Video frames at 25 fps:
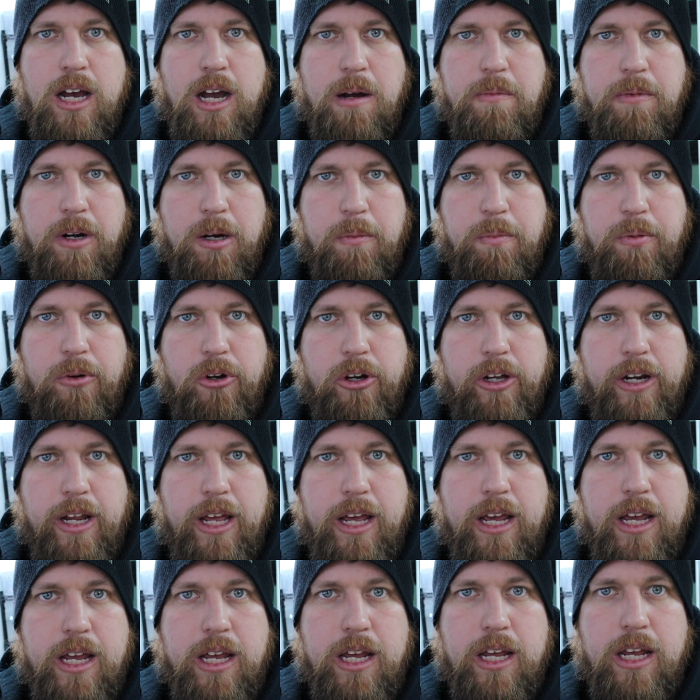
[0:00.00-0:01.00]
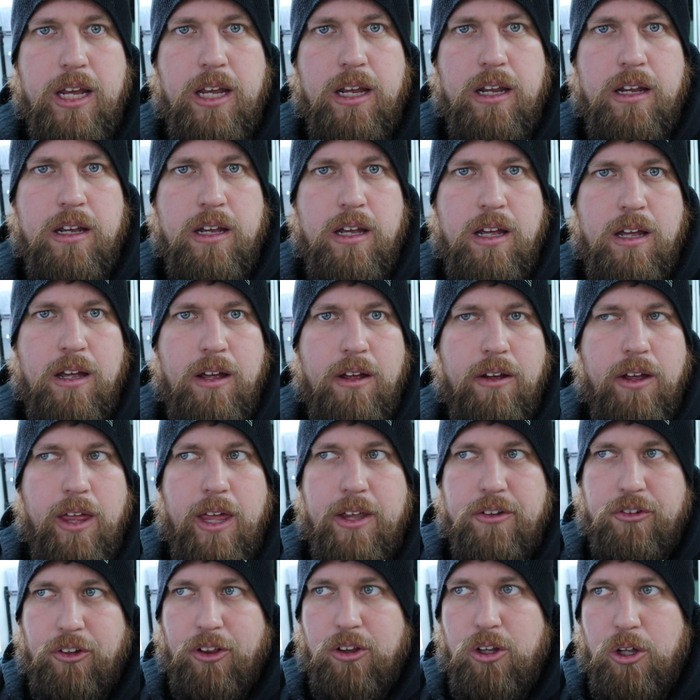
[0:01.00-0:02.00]
I'm going to put a
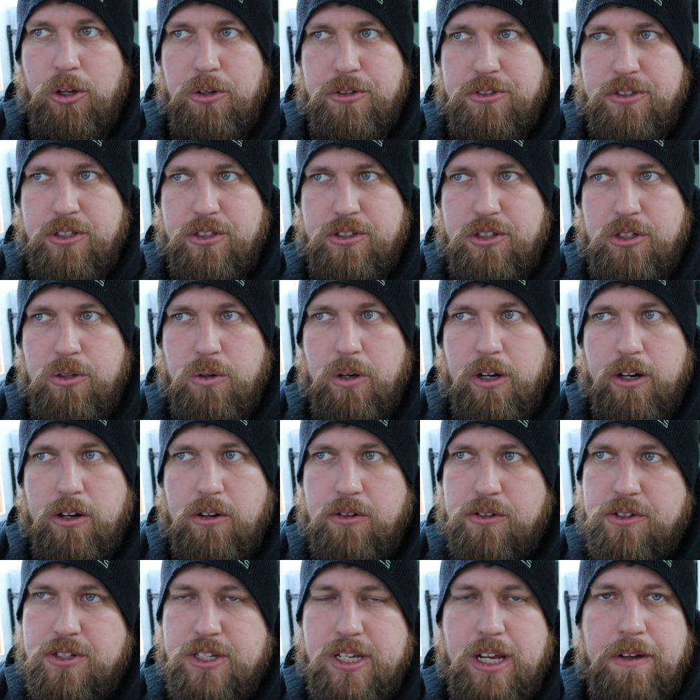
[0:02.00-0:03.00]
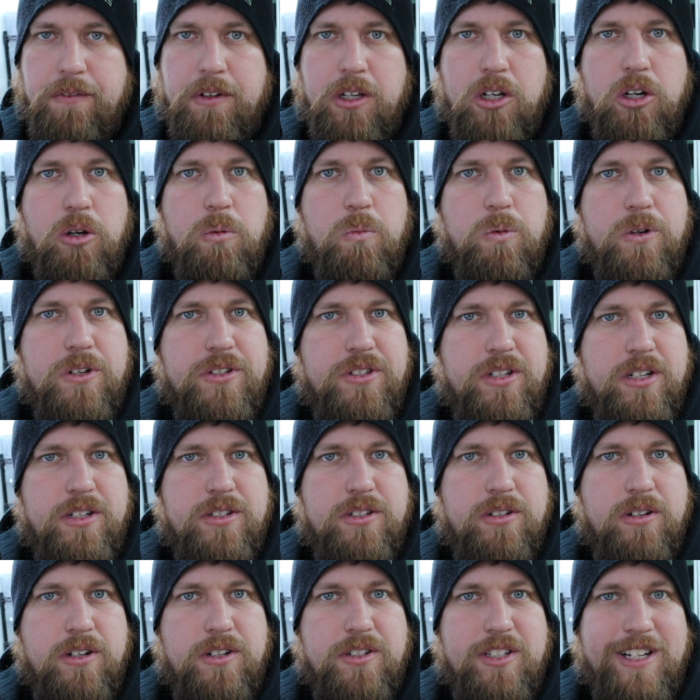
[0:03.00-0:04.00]
as close to 270 ohm
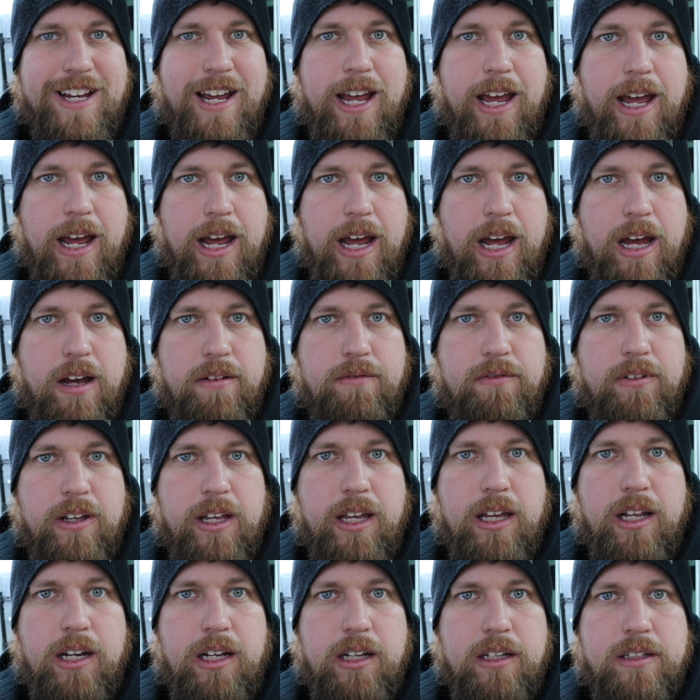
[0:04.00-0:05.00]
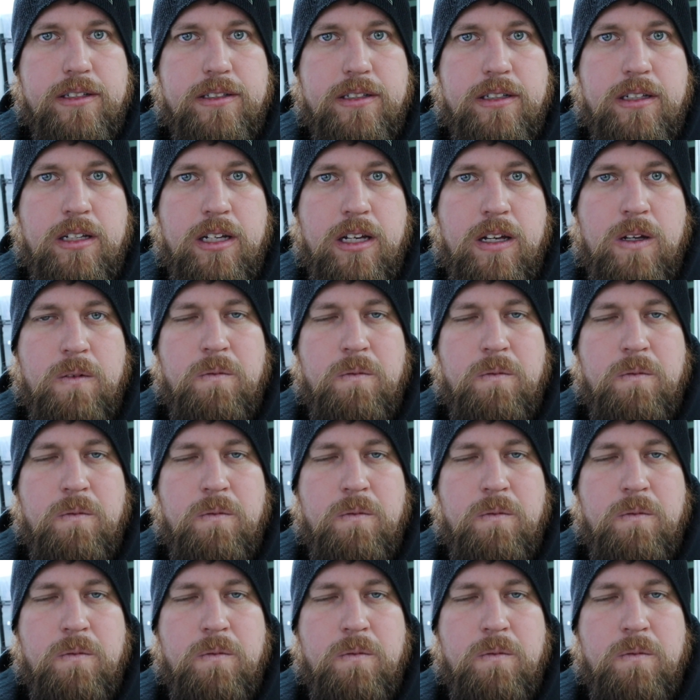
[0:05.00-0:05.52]
resistor as I have in it